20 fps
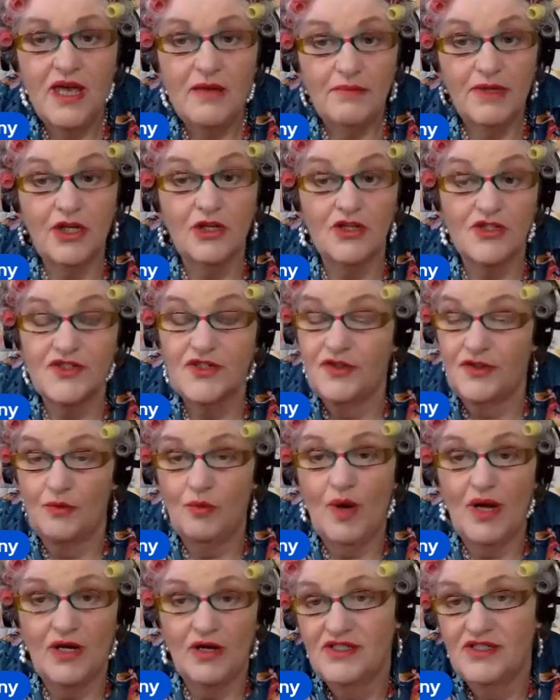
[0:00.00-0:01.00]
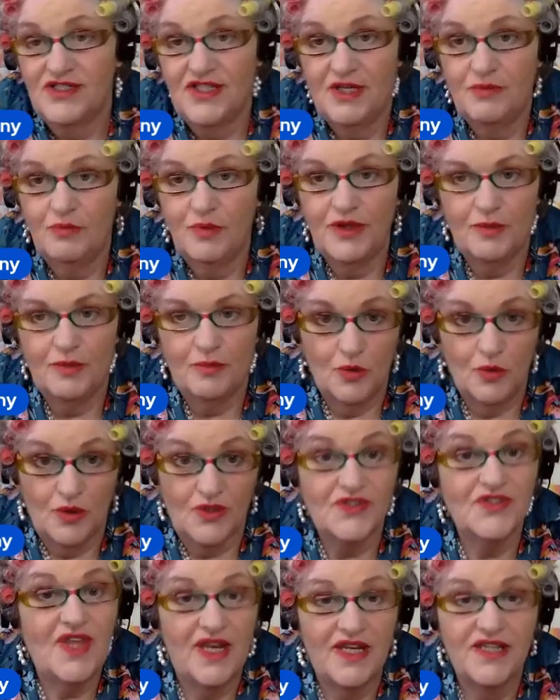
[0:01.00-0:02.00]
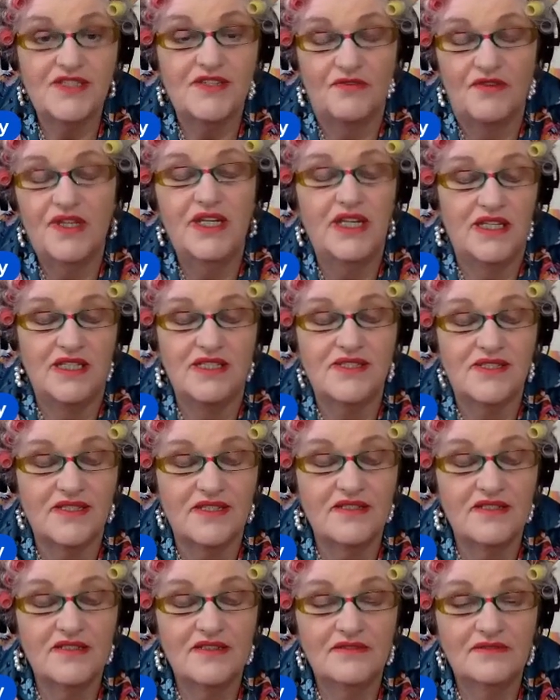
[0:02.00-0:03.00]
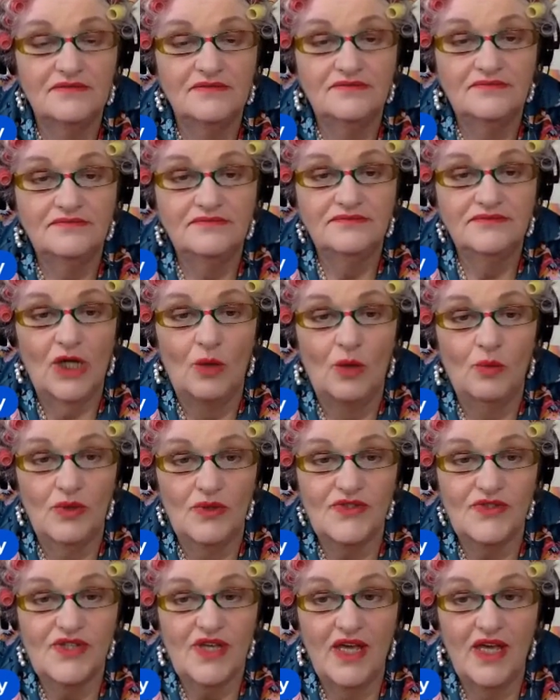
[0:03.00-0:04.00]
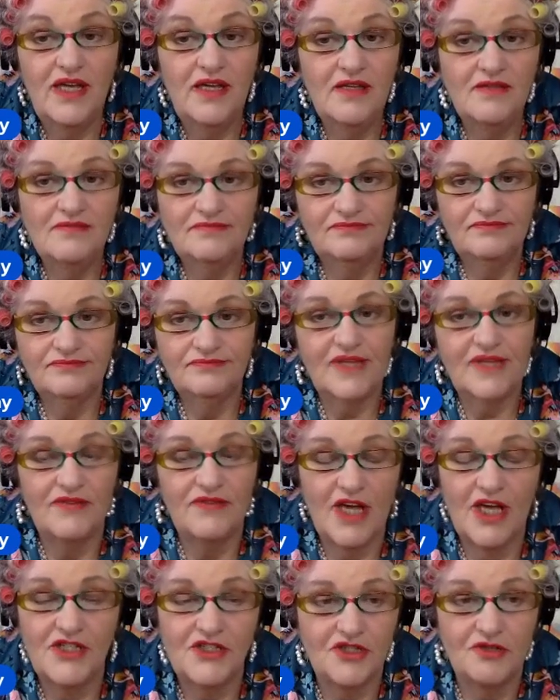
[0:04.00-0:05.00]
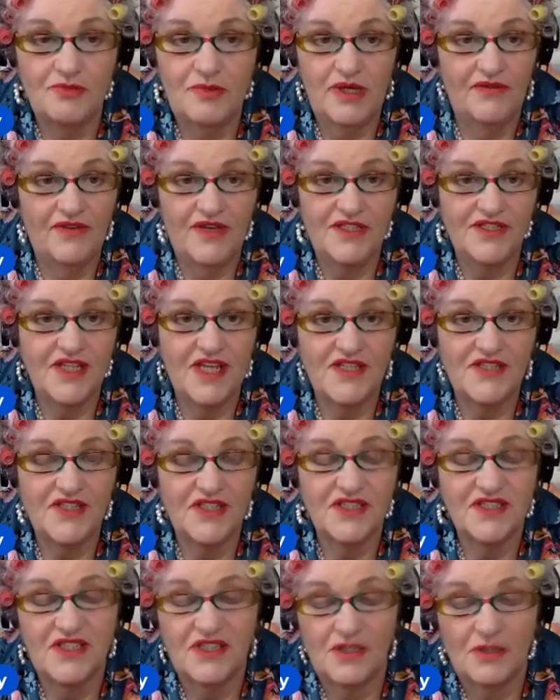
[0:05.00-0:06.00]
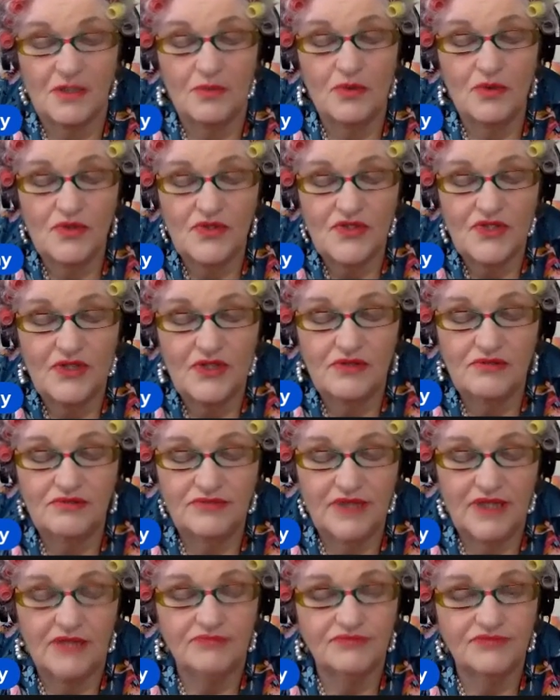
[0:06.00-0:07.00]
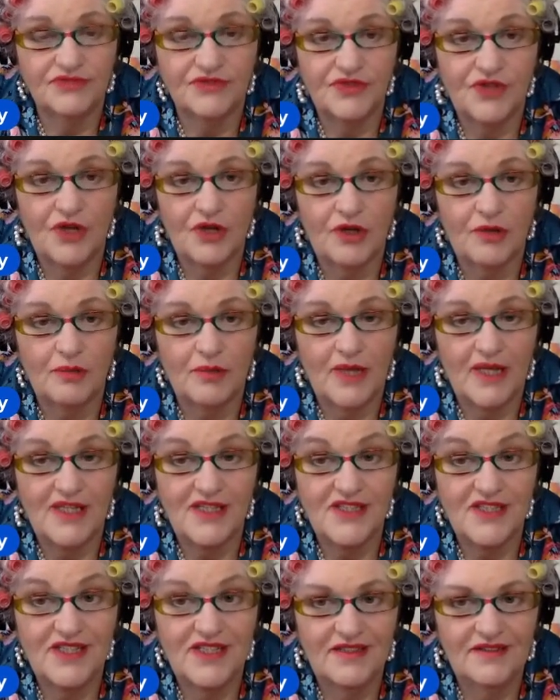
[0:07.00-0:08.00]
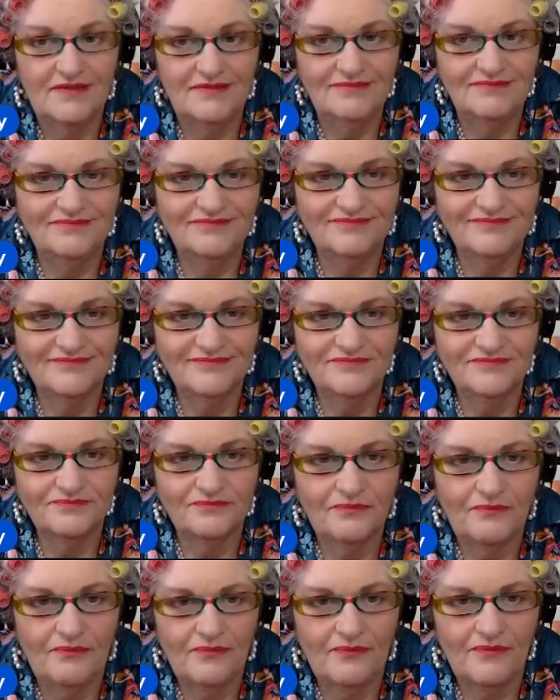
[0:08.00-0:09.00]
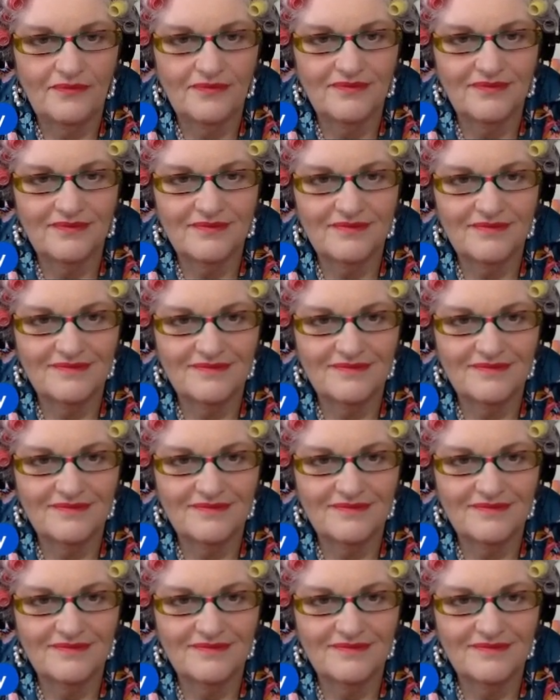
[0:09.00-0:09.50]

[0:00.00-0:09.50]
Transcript: because the one I said with the books, that is a Vinnie's, I will say, and they do me a fantastic deal on books. So no complaints. So what do they say? Your mileage may vary.